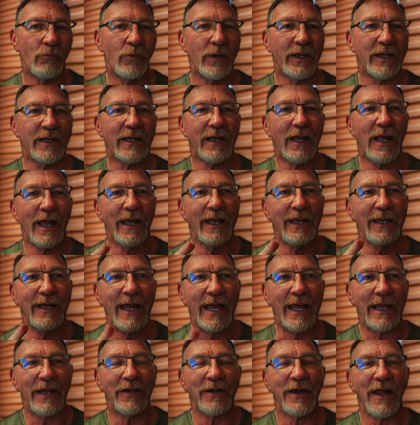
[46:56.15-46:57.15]
we kind
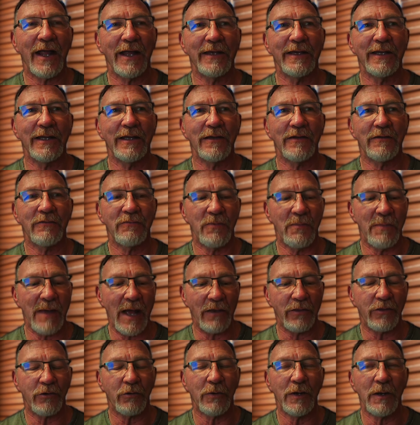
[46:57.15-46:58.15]
of had an idea of
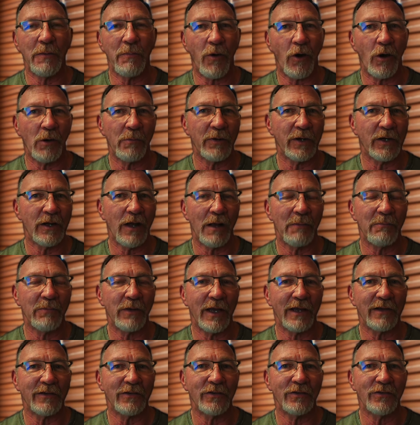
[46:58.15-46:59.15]
about three apartment
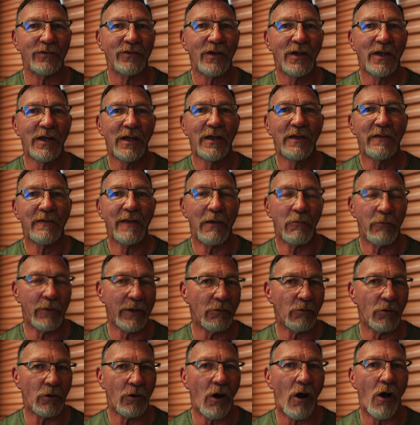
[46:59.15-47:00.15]
complexes that
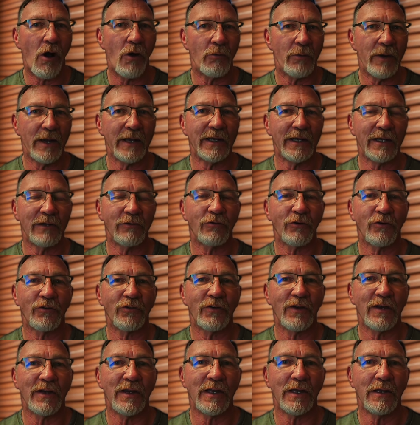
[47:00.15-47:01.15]
we were already
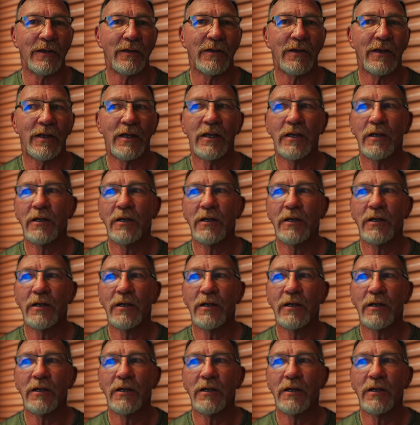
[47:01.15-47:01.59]
interested in